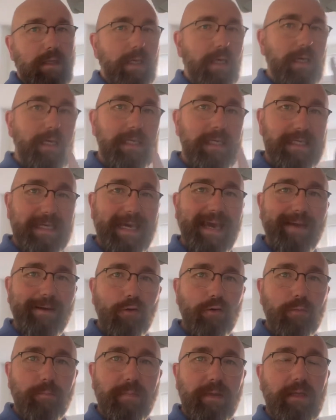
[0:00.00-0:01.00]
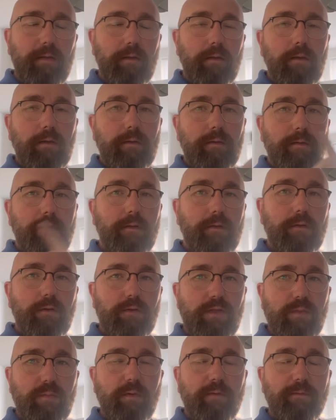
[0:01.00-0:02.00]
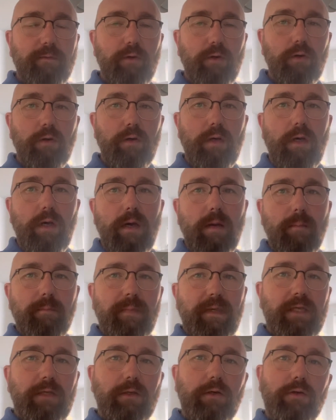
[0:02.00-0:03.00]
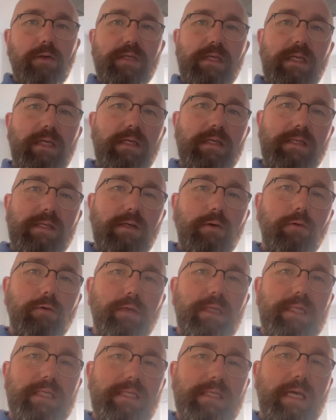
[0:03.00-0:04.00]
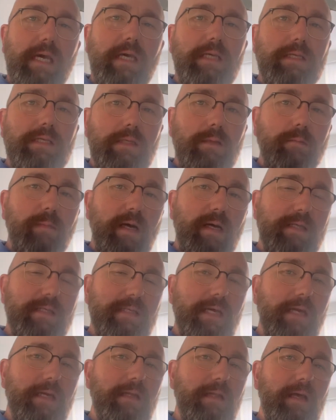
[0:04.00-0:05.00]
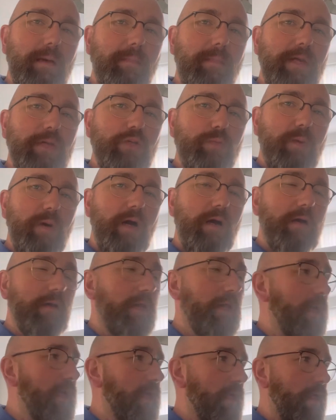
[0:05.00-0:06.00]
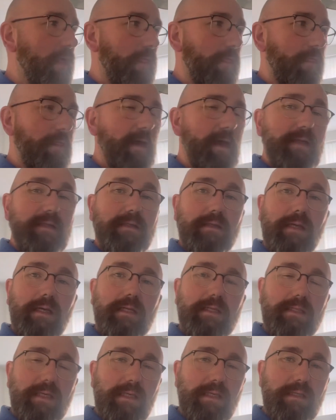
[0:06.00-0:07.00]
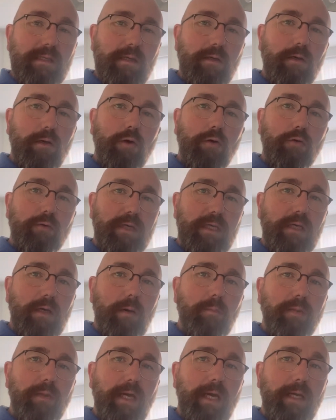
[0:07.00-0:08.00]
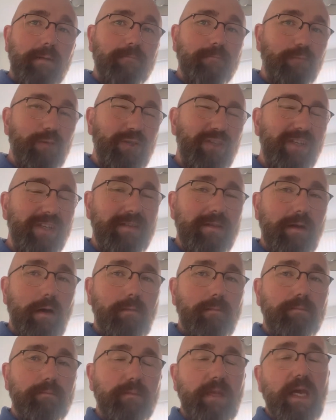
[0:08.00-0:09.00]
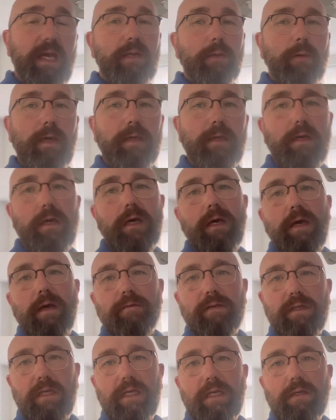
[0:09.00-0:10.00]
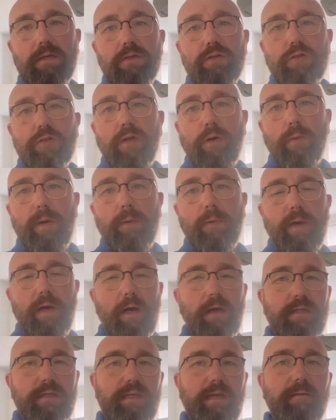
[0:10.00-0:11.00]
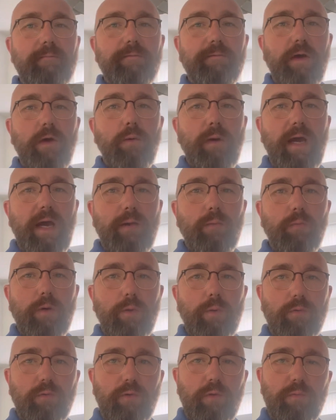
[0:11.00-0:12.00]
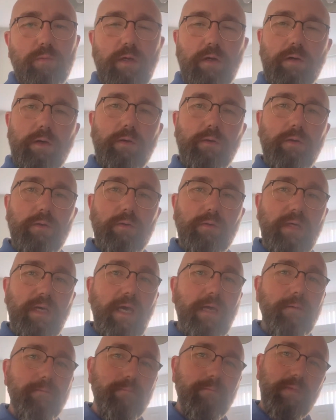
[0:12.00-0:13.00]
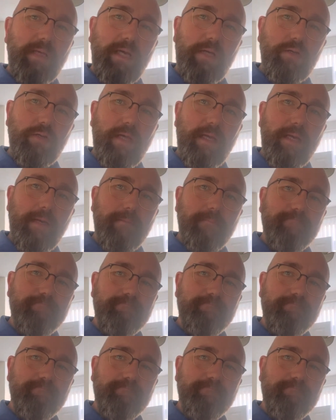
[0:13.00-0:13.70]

he cannot bill the customer for, because he has already stated by signing that benchmark that it is already compliant, which it's not. Anyway, if you need us, you know where we are. It's info@workwithgroup.co.uk. Catch you later.